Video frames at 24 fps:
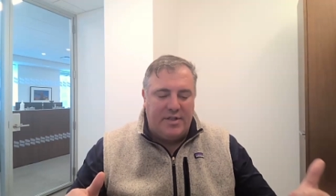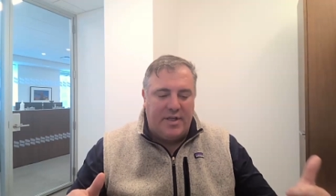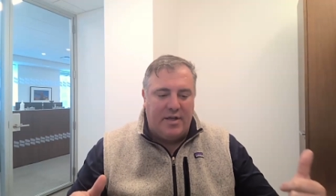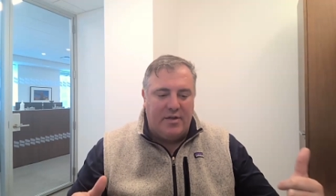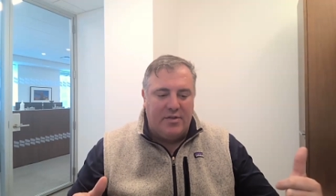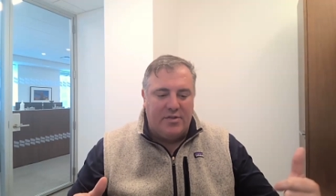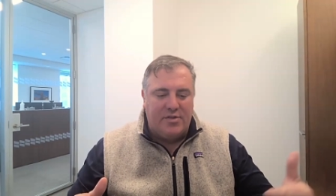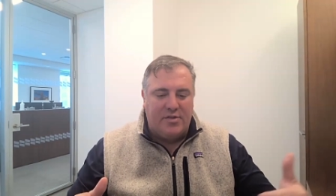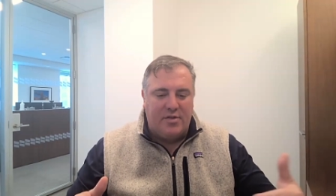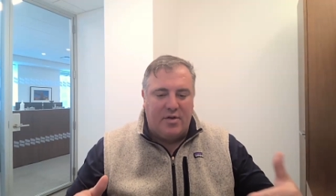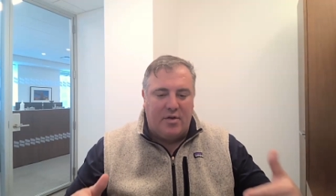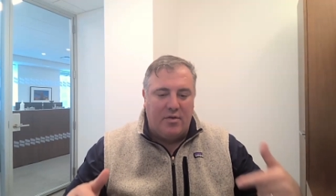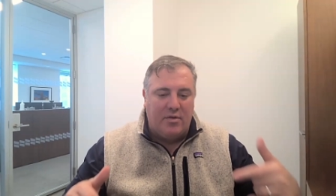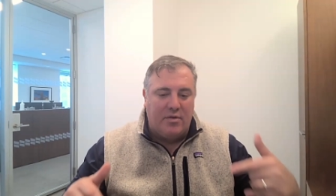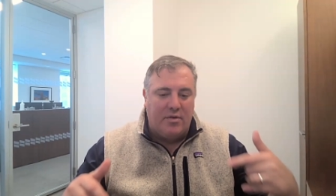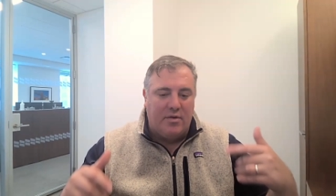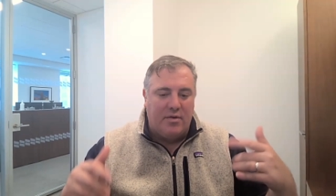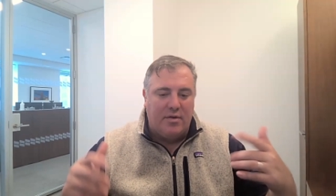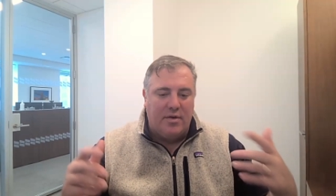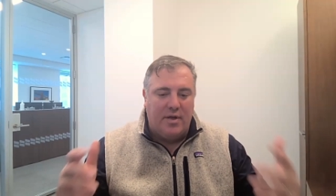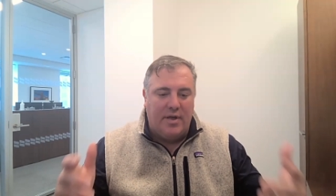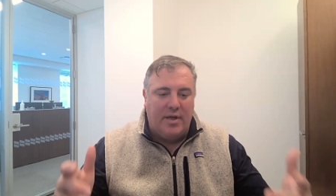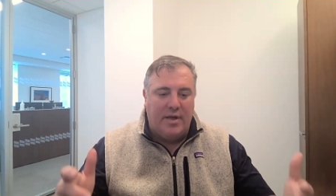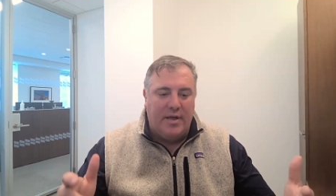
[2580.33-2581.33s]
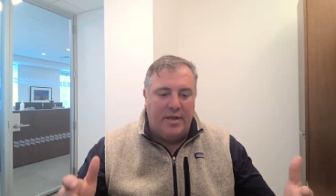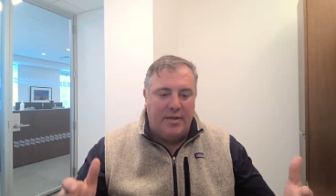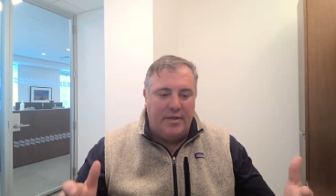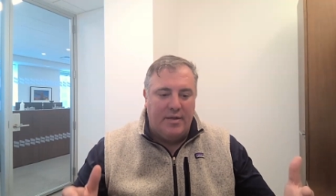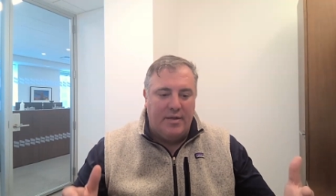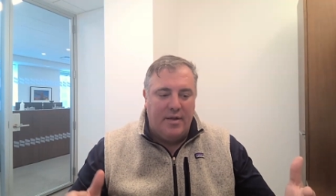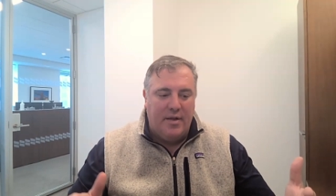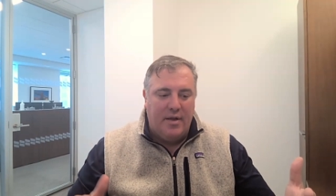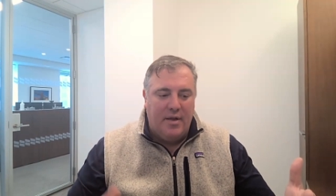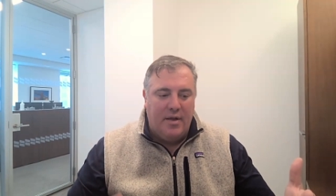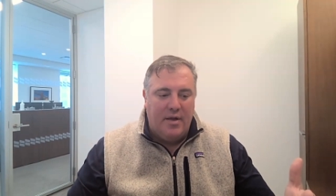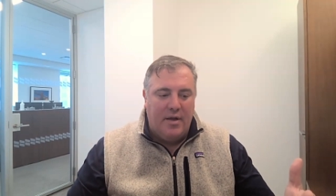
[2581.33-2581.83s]
scale solar
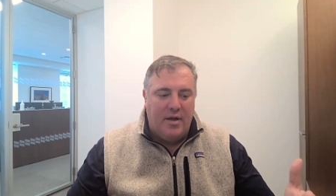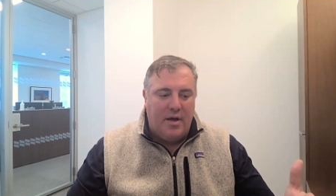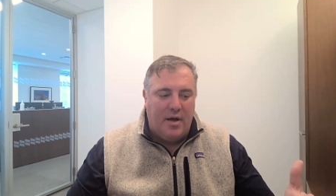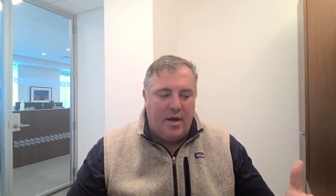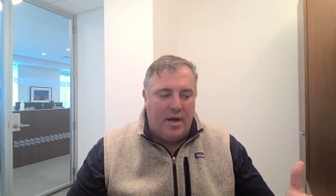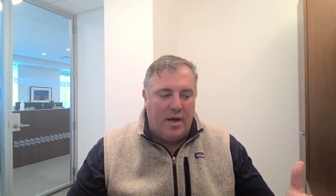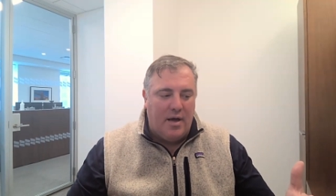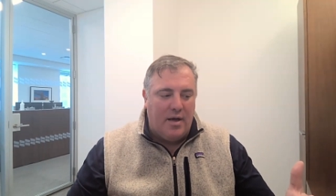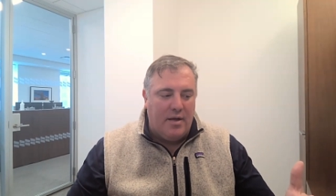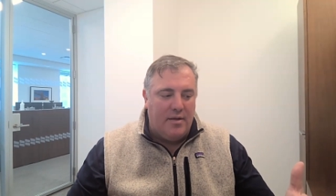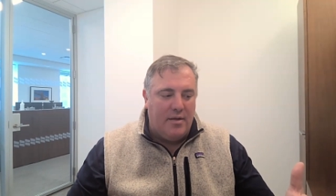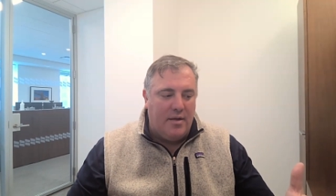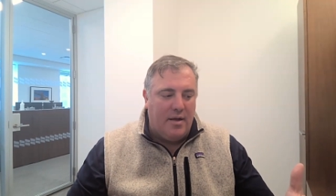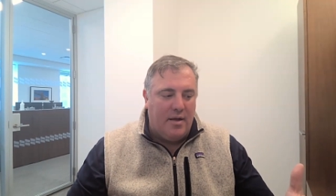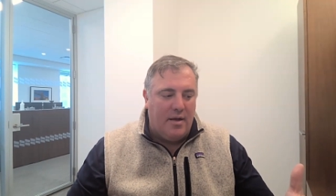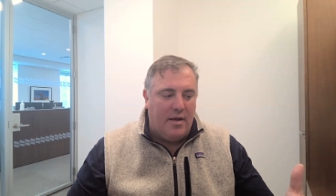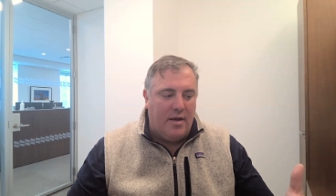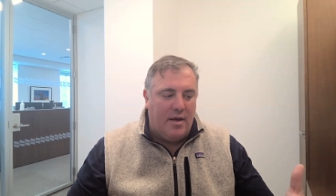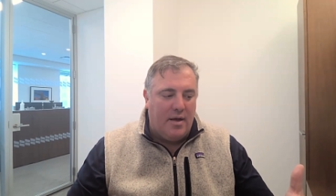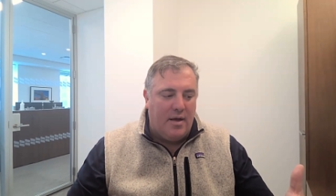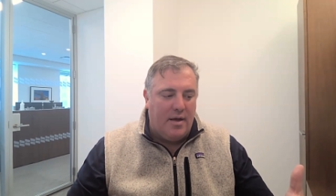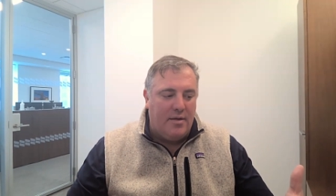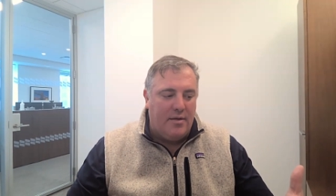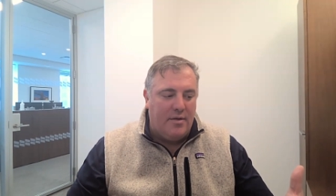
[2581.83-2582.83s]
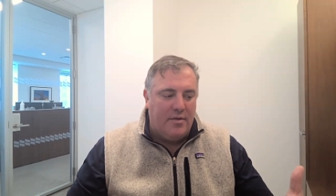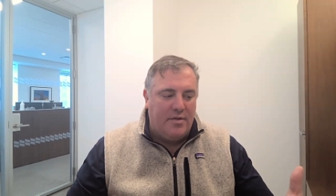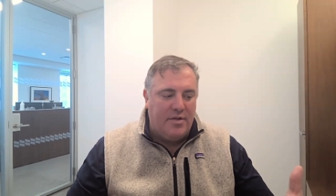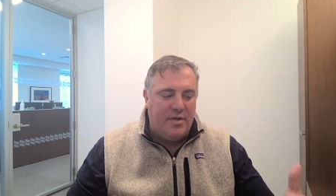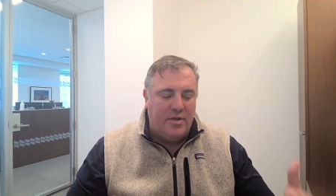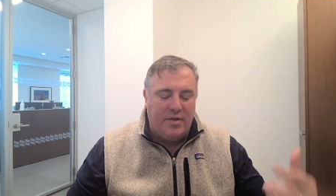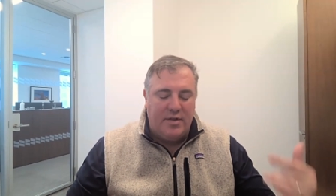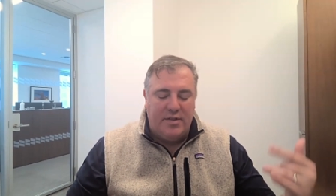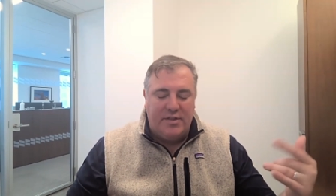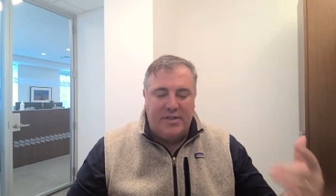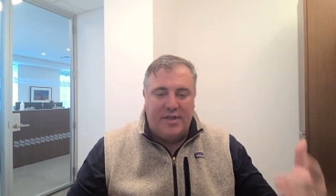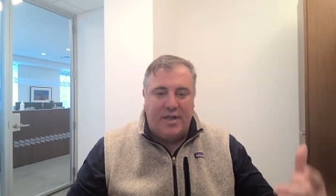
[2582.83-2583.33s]
and
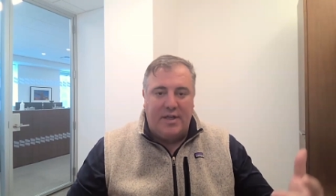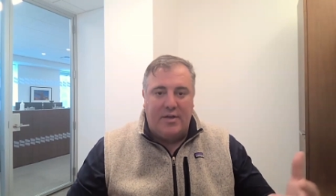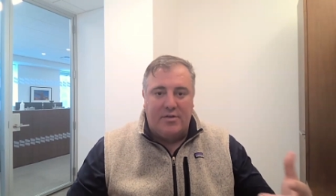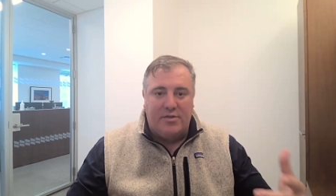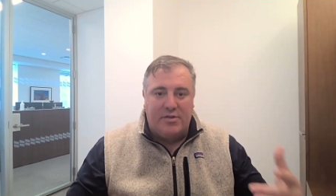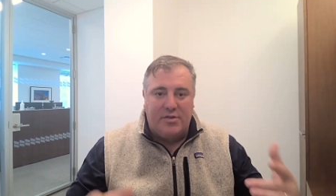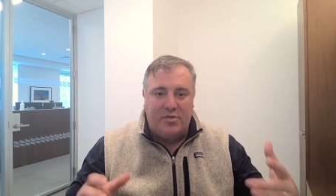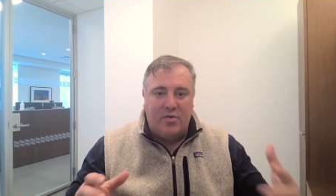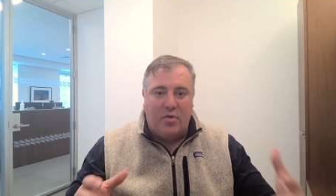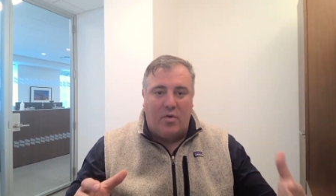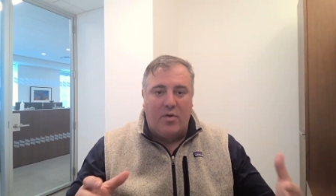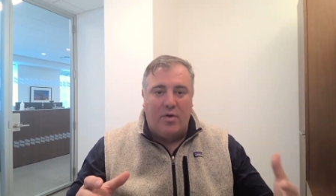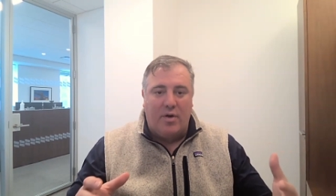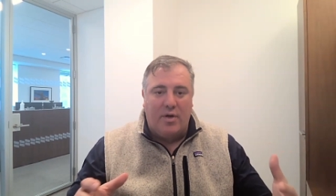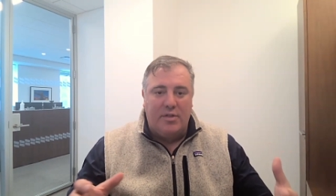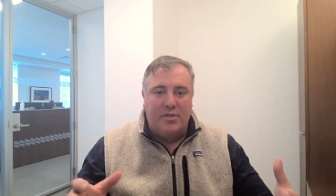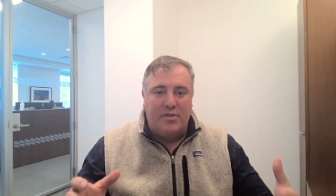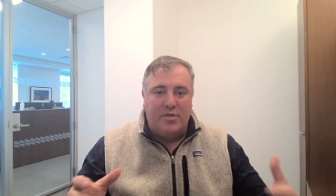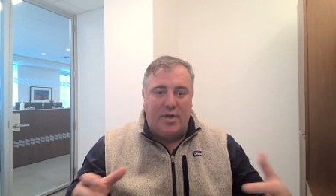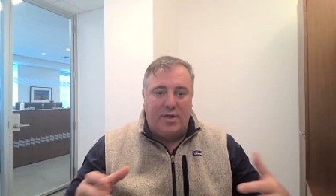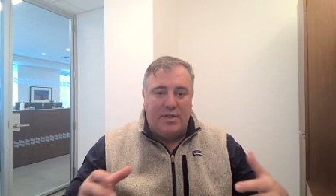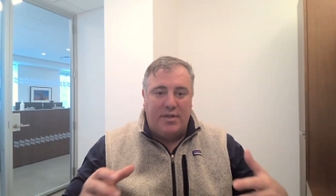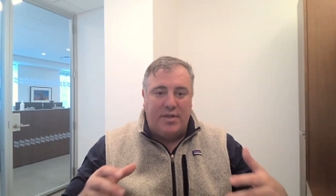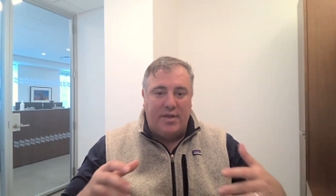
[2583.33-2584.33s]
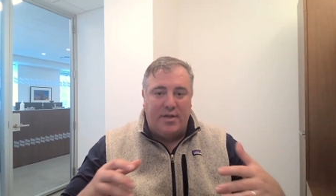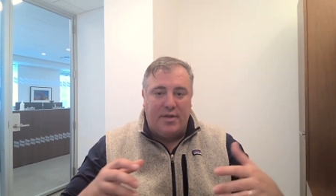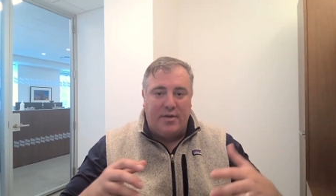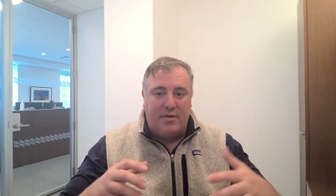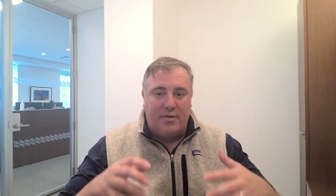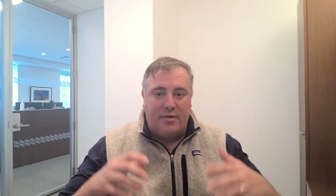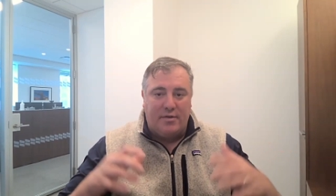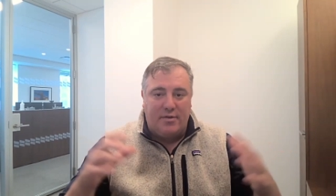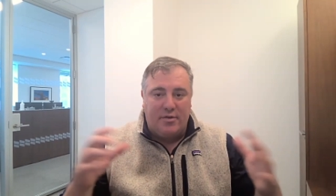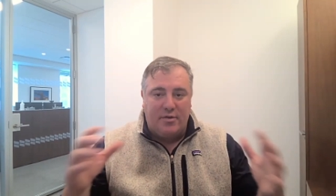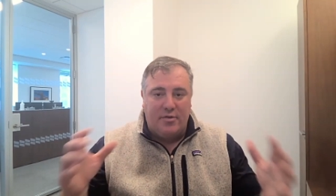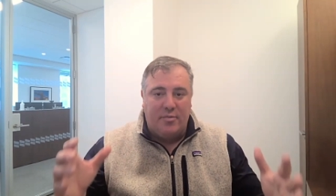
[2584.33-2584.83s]
utility scale storage, I think,
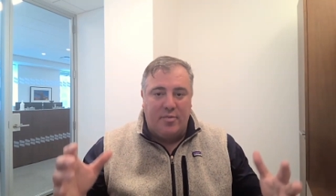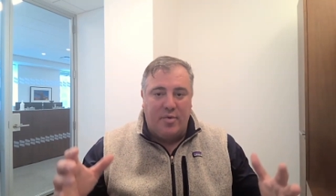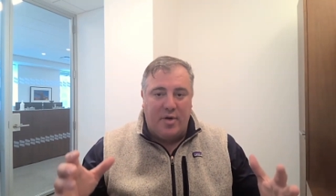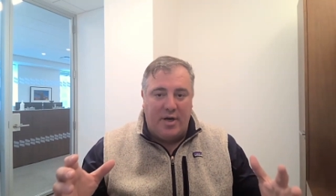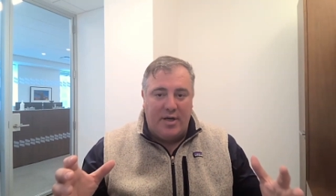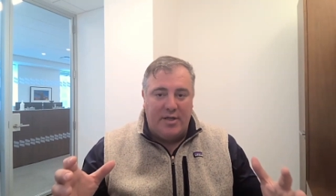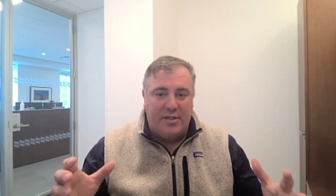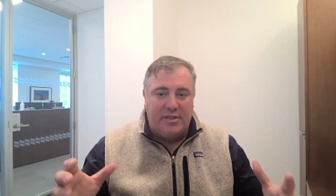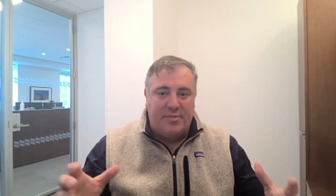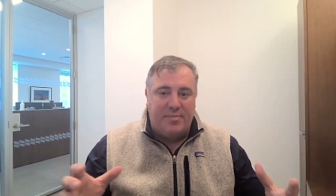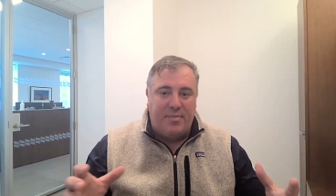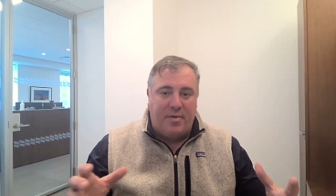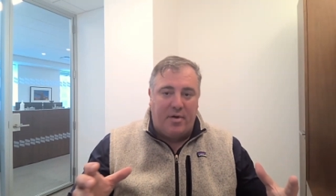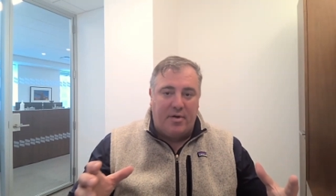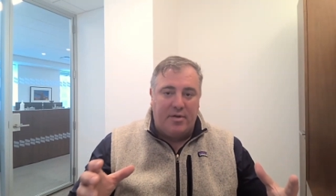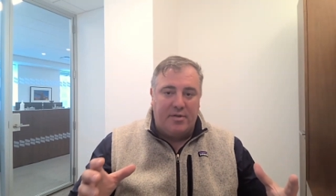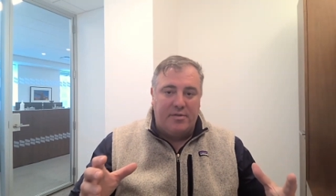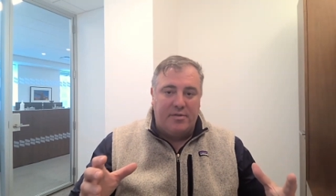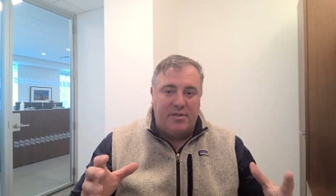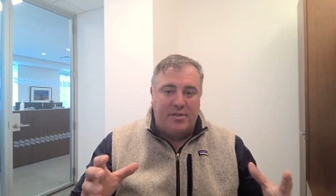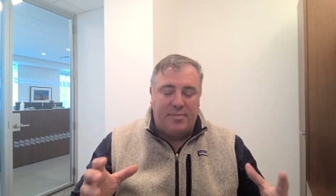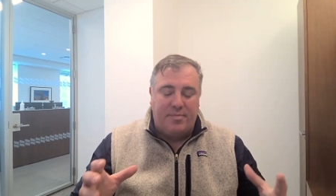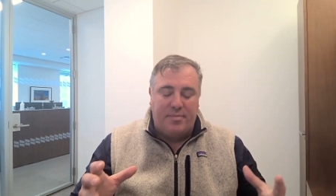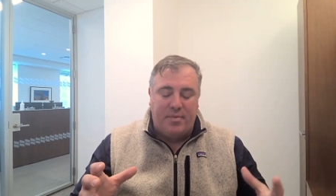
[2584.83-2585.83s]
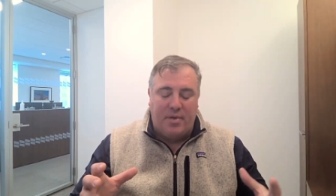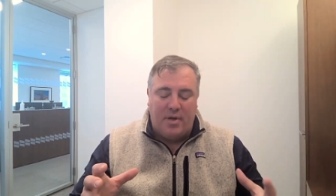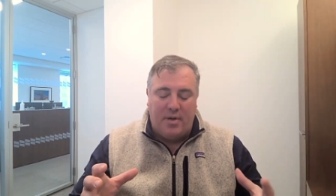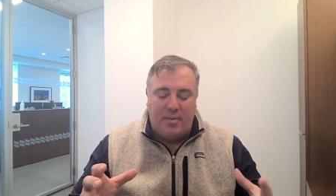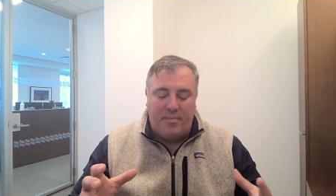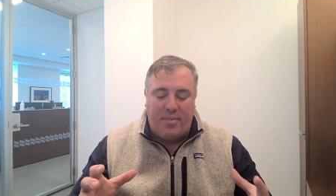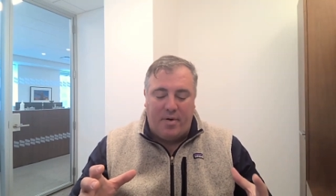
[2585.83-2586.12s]
are the two brightest parts